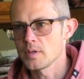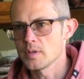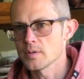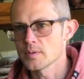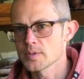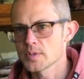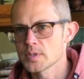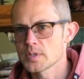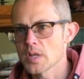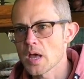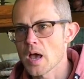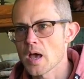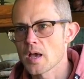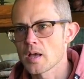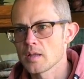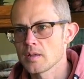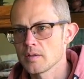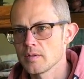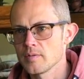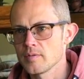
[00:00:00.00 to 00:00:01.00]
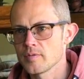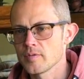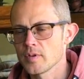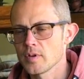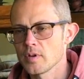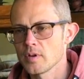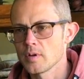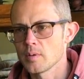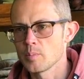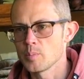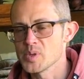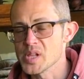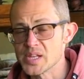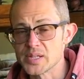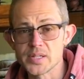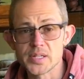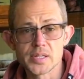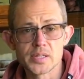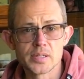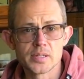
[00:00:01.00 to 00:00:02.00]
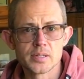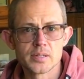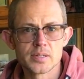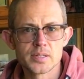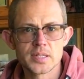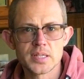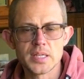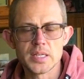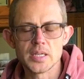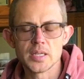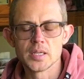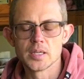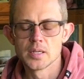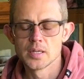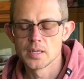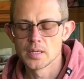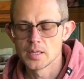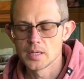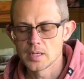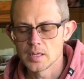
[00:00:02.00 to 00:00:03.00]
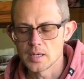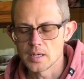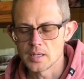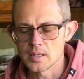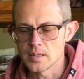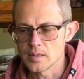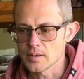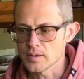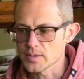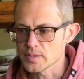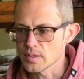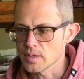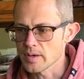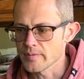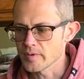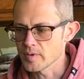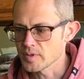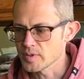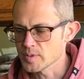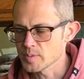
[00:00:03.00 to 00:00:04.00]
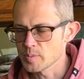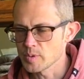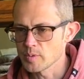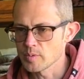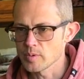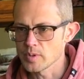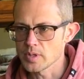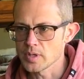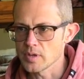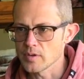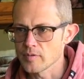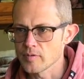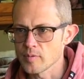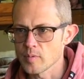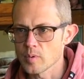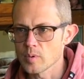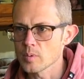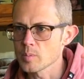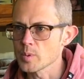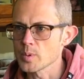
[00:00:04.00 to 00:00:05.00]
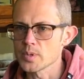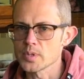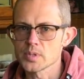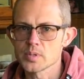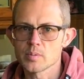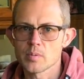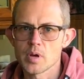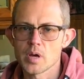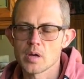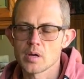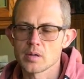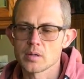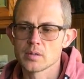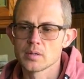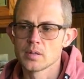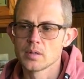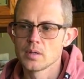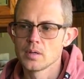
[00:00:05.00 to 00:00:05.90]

style of blended tea, and then also have it just be really affordable as well.